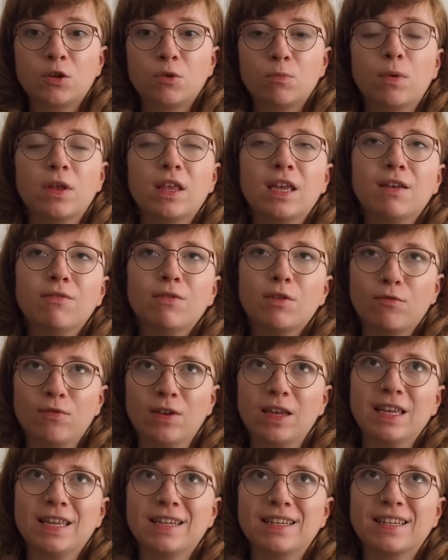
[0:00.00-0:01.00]
But even the thing
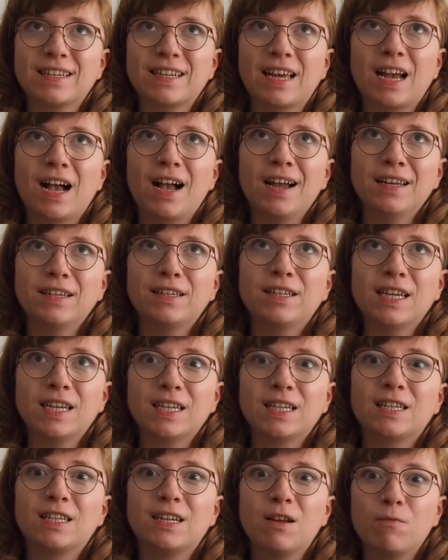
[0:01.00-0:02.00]
is like I
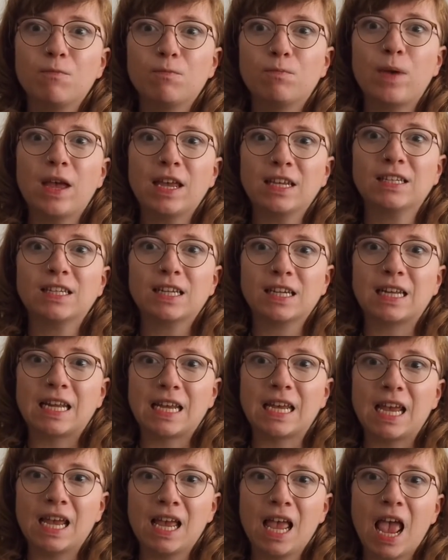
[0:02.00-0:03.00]
did
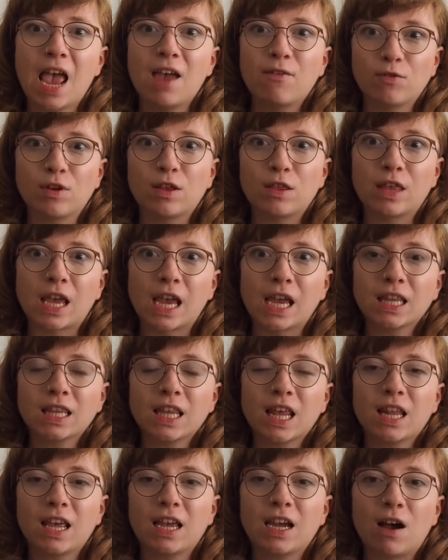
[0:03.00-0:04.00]
basically everything that
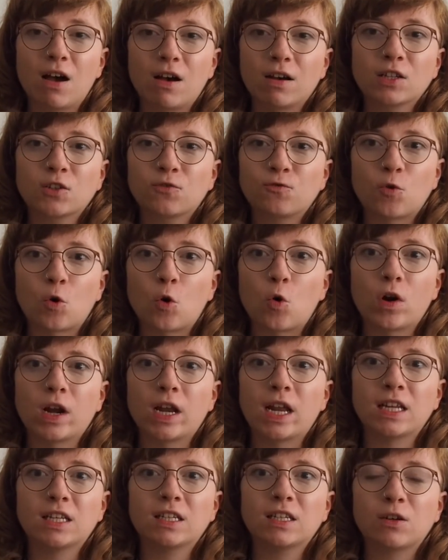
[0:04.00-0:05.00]
they asked for and it
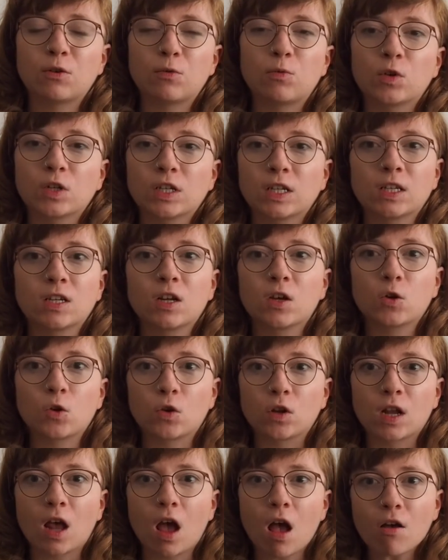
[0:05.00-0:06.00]
still wasn't good
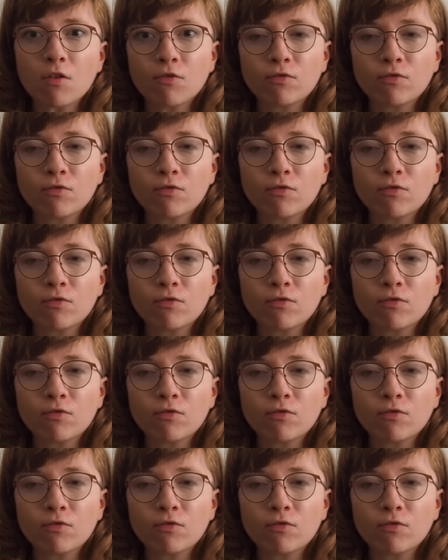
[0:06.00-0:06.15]
enough.